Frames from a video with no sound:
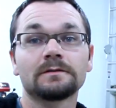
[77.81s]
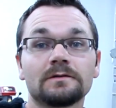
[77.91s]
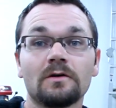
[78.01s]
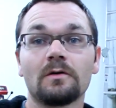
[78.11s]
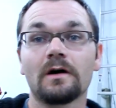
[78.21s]

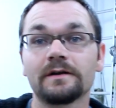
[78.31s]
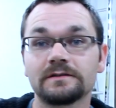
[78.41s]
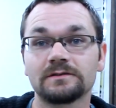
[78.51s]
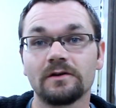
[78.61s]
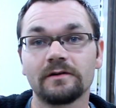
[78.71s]
So I
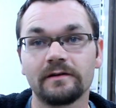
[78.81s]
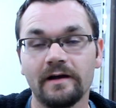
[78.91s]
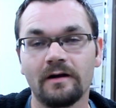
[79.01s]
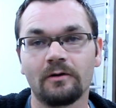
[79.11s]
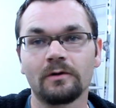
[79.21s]
started
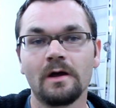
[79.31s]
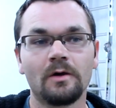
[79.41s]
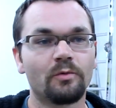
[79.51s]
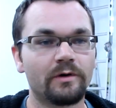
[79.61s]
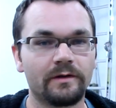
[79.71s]
out
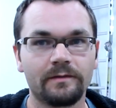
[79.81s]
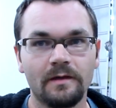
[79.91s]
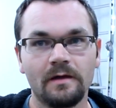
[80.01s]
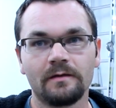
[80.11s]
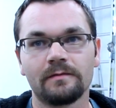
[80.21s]
with
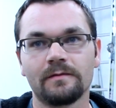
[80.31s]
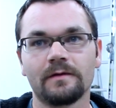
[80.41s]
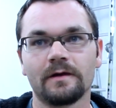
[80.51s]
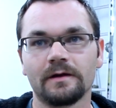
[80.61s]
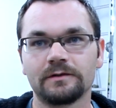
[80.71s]

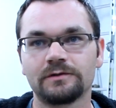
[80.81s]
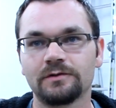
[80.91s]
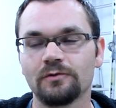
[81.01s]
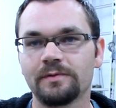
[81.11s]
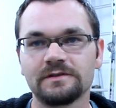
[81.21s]
the
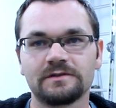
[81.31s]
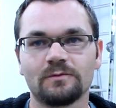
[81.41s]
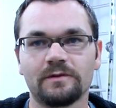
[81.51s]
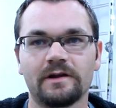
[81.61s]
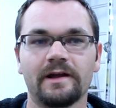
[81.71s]
two pieces of
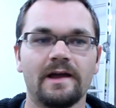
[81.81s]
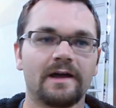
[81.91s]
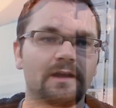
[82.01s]
wood that I had.